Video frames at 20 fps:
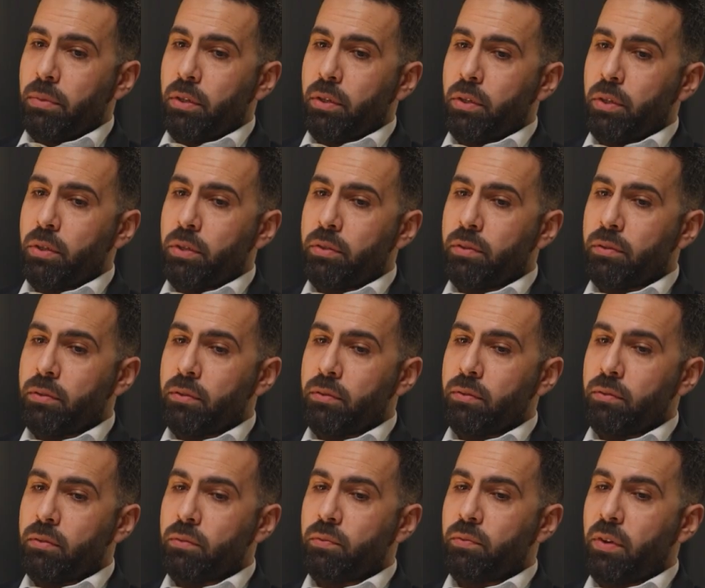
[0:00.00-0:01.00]
because
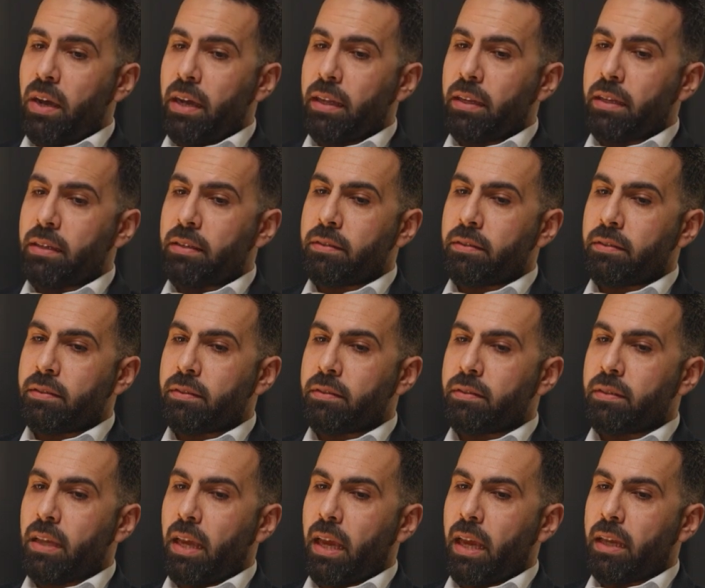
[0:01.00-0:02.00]

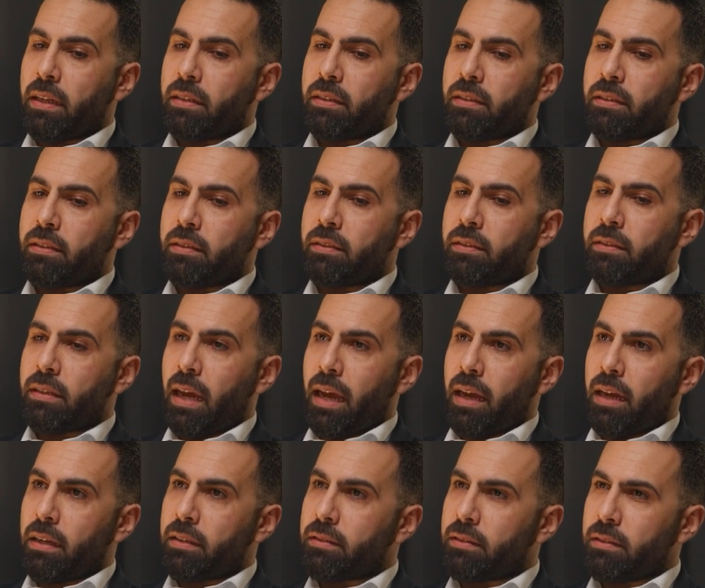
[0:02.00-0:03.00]
finance and
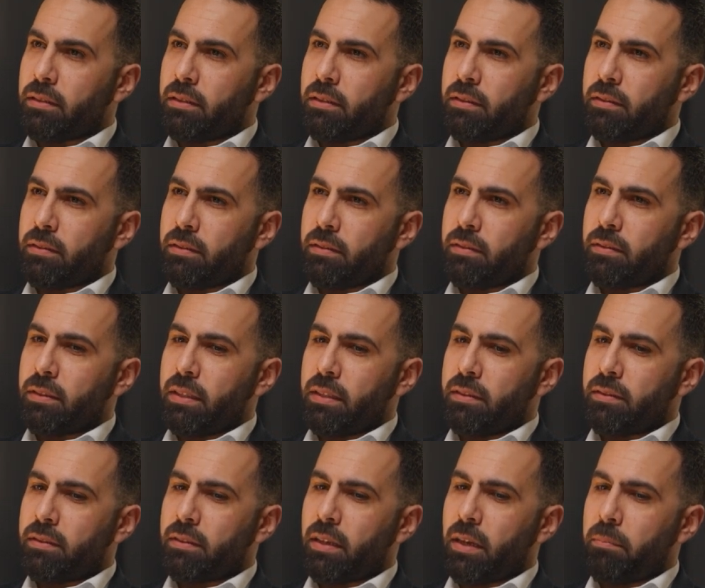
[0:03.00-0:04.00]
tax is
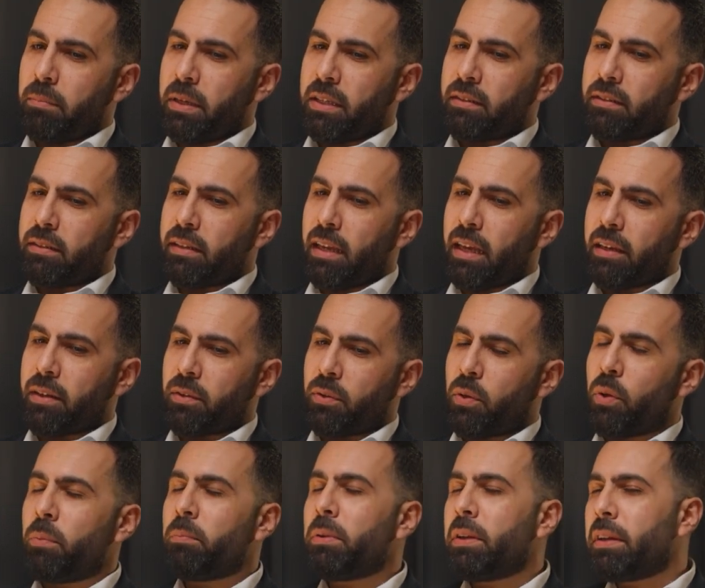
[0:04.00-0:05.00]
it's a bit like
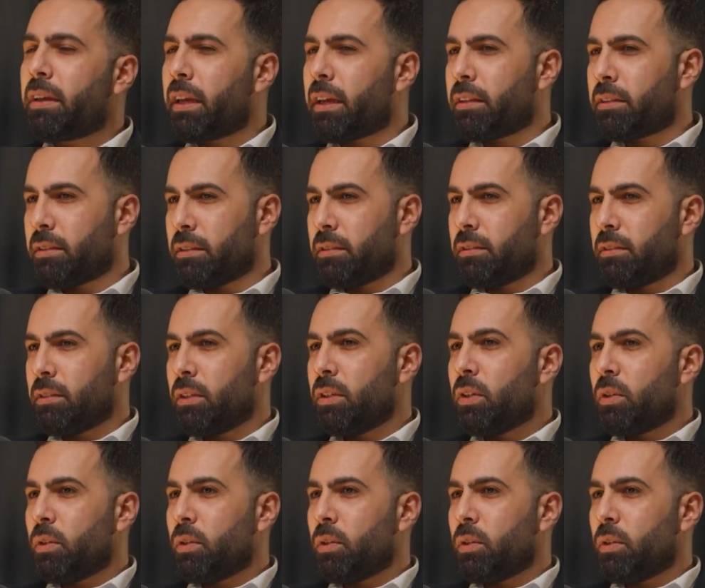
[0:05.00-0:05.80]
complicated